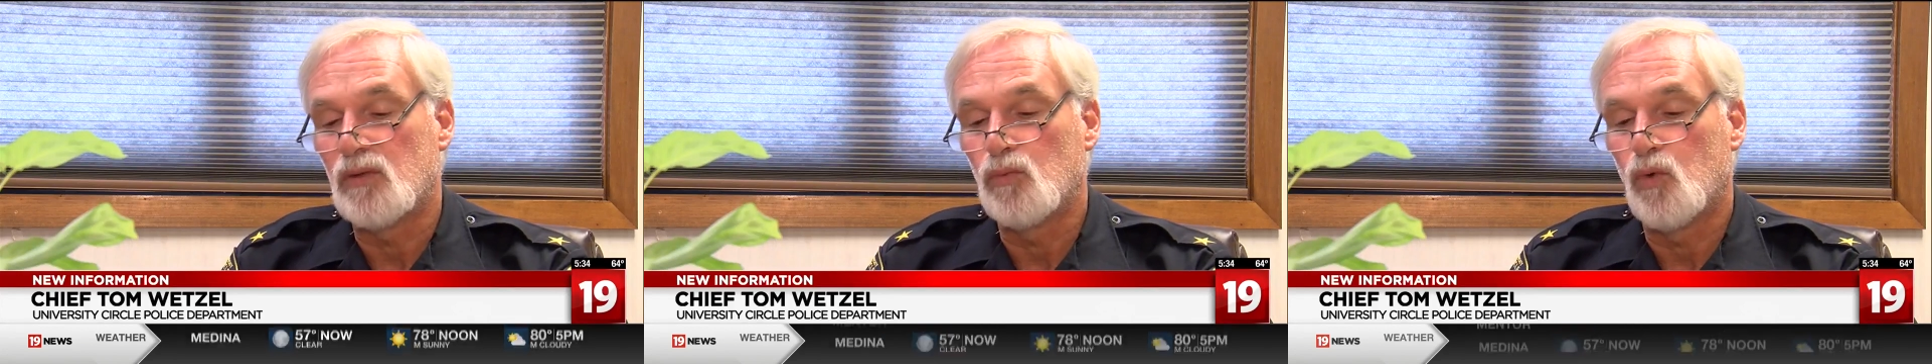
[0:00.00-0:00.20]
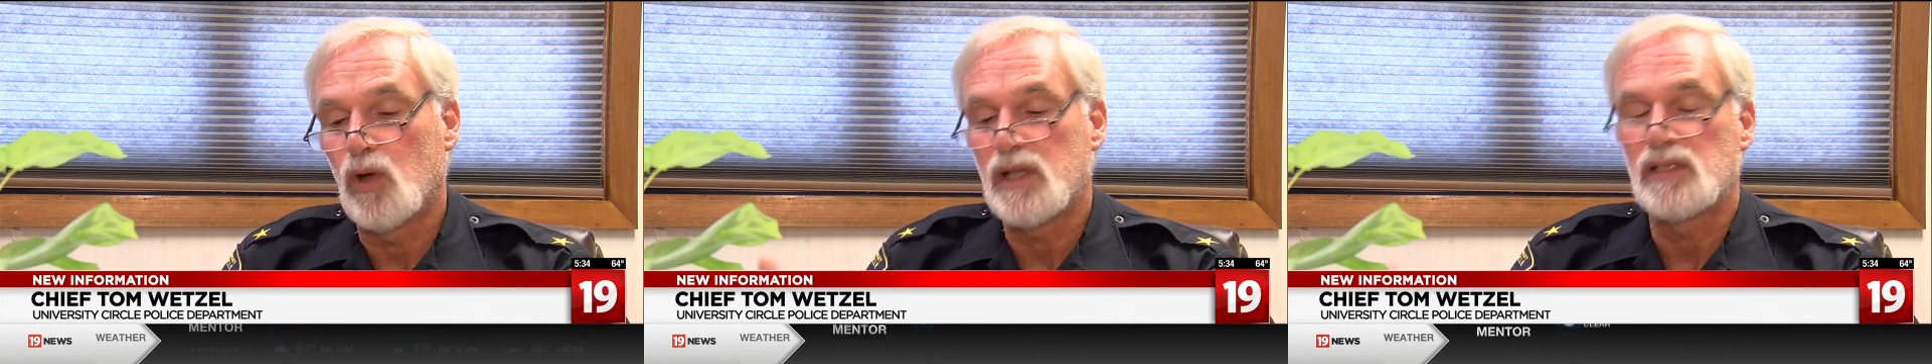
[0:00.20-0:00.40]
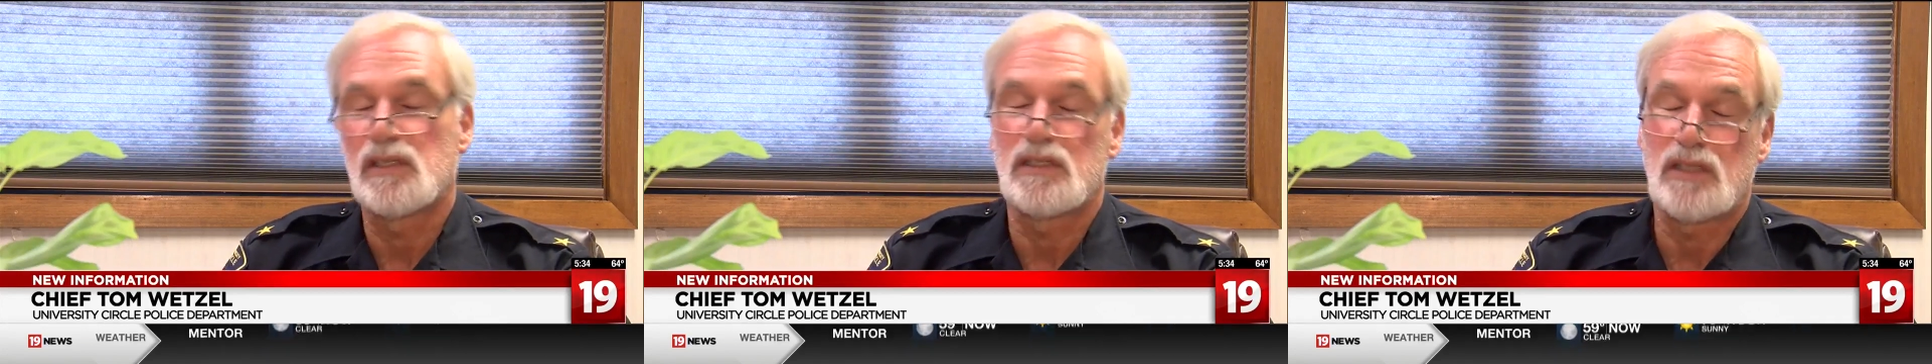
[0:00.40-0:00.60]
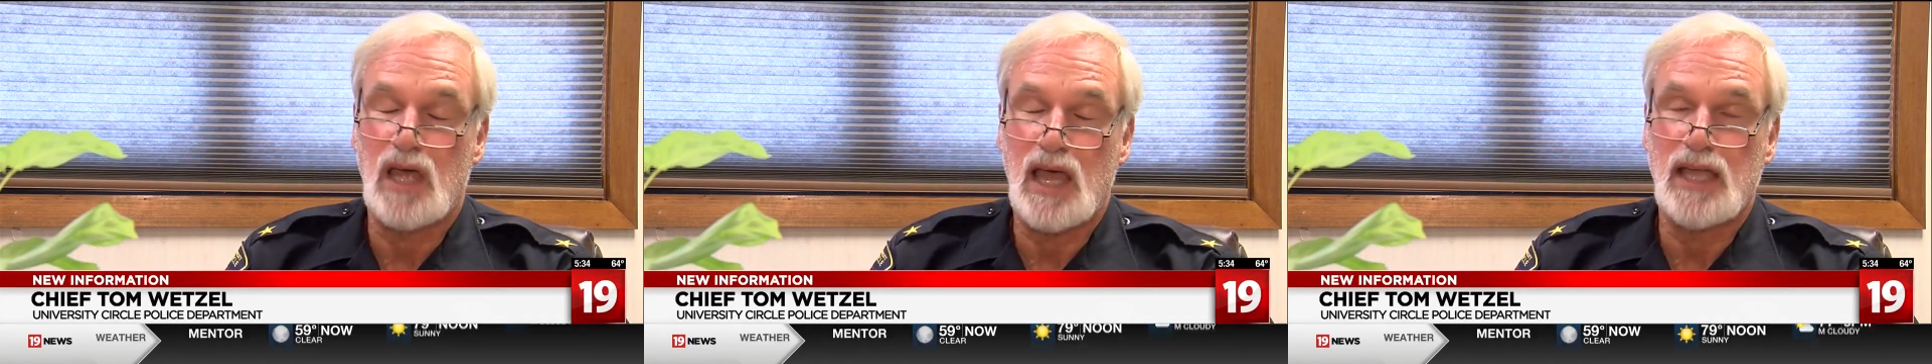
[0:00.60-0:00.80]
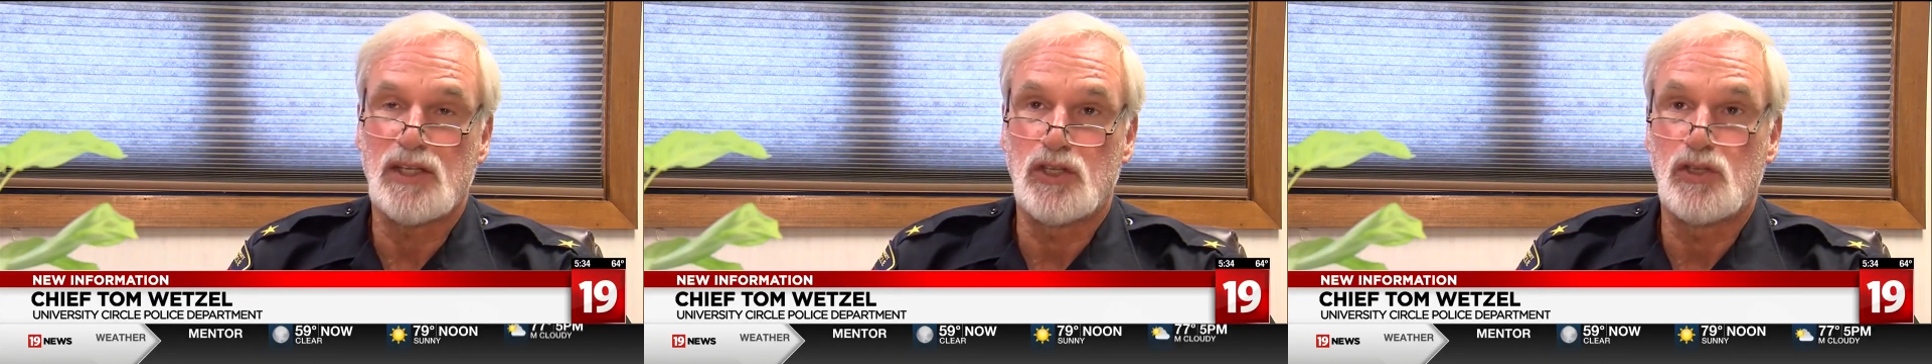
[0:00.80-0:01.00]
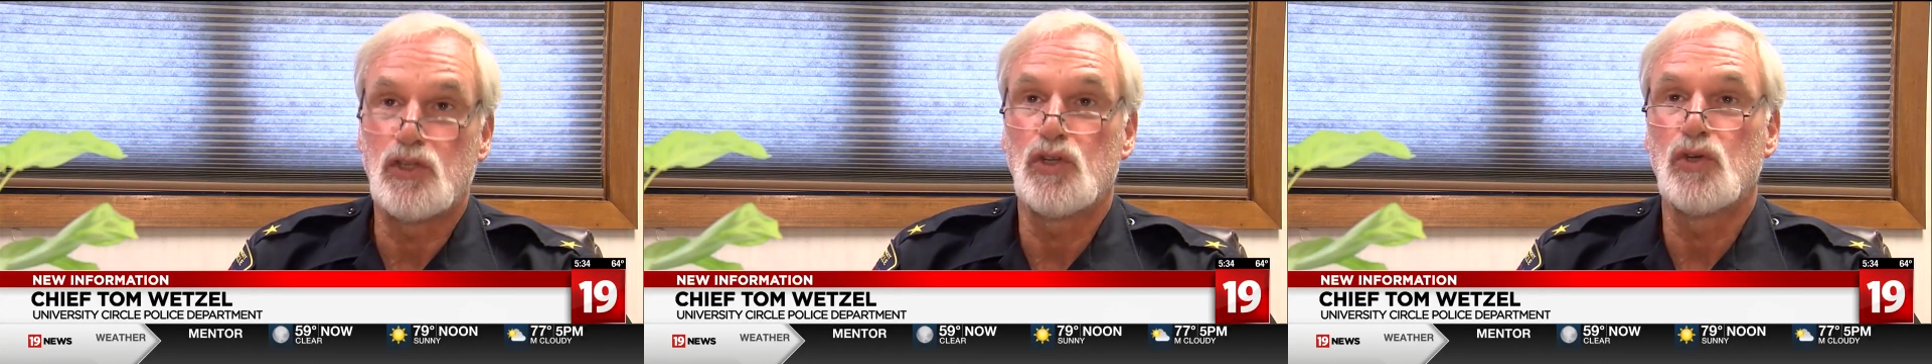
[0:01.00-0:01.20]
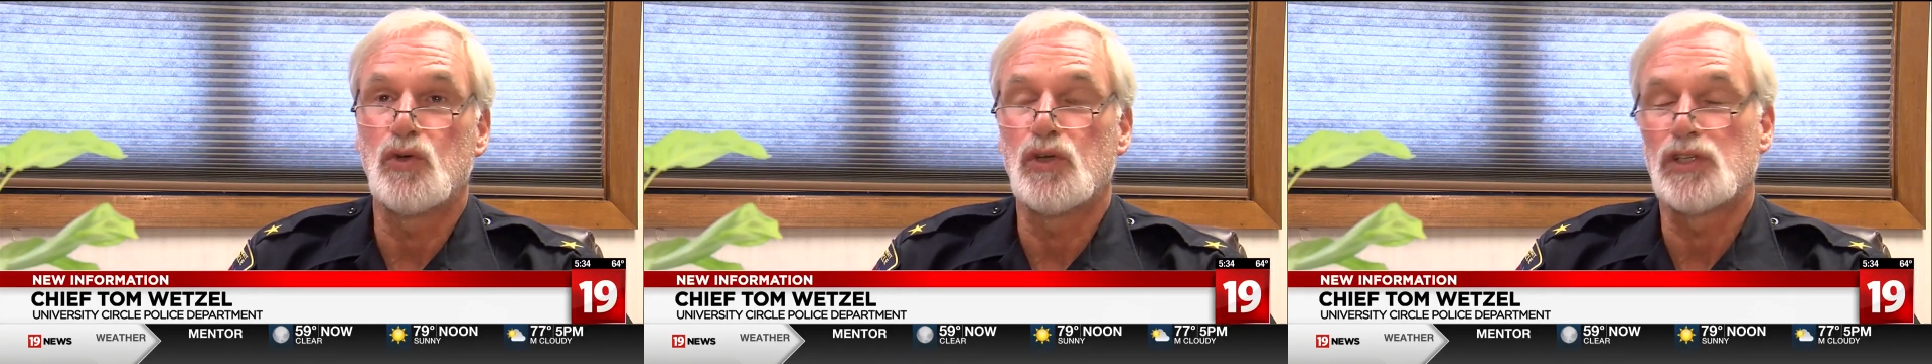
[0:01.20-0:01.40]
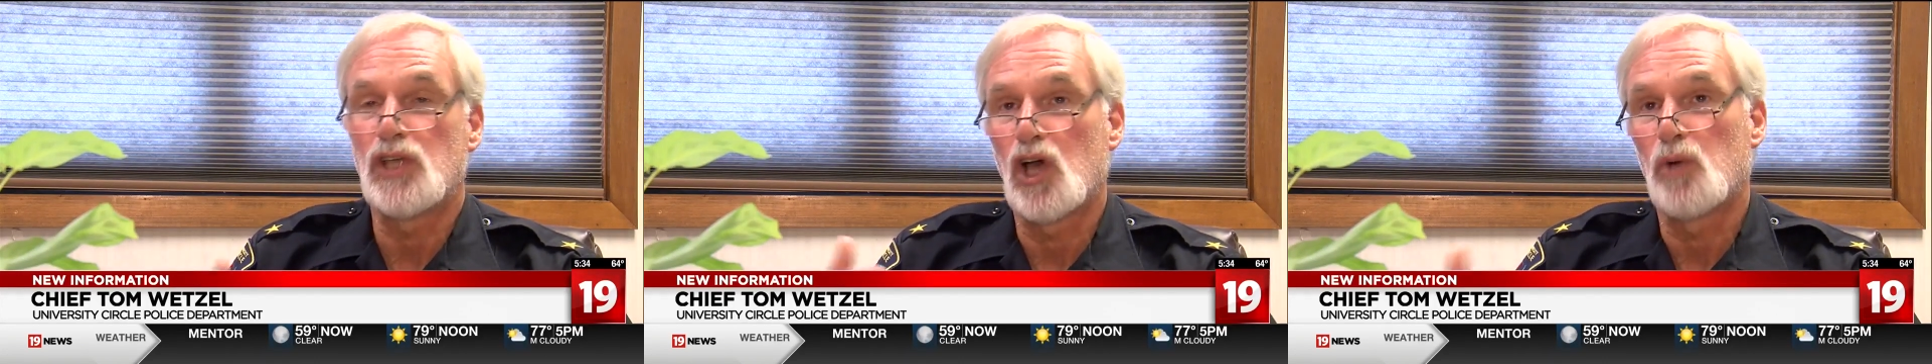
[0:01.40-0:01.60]
and what it's designed to
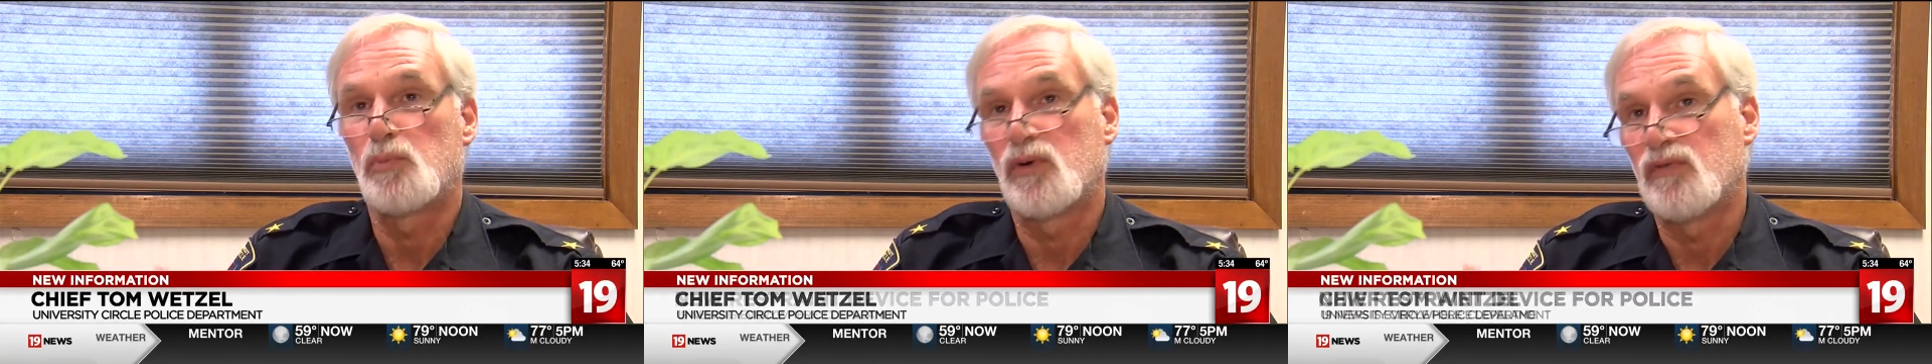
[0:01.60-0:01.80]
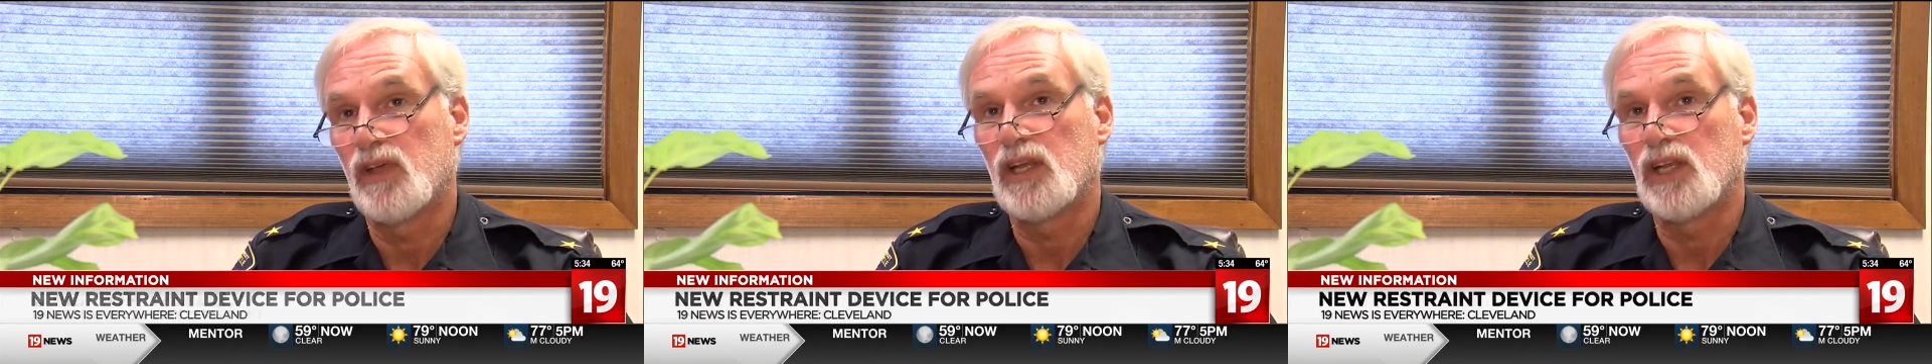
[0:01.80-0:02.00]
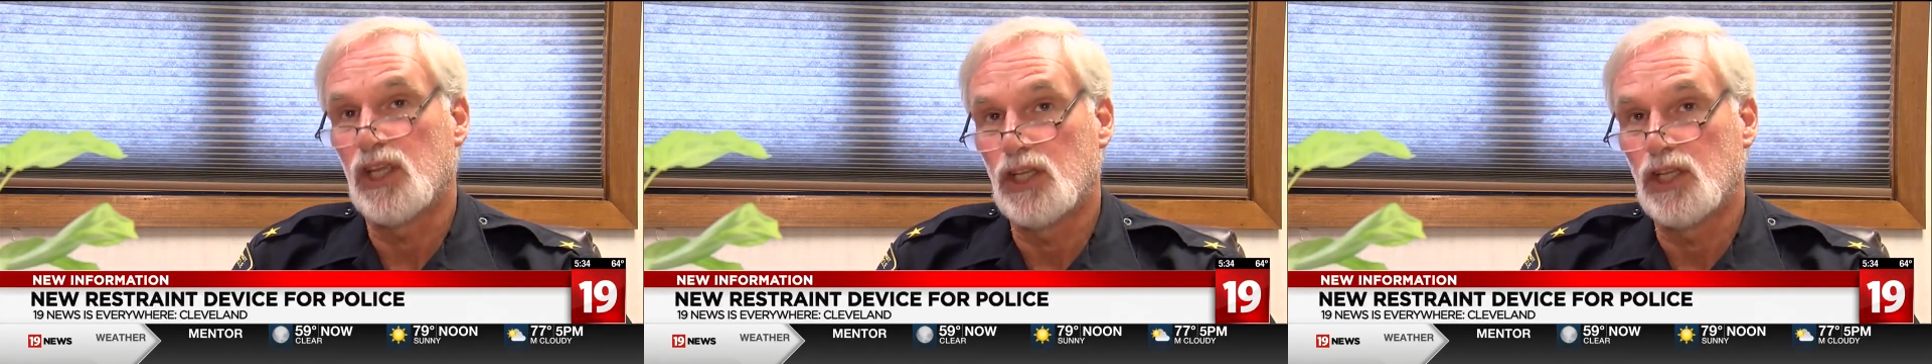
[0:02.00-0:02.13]
do is help prevent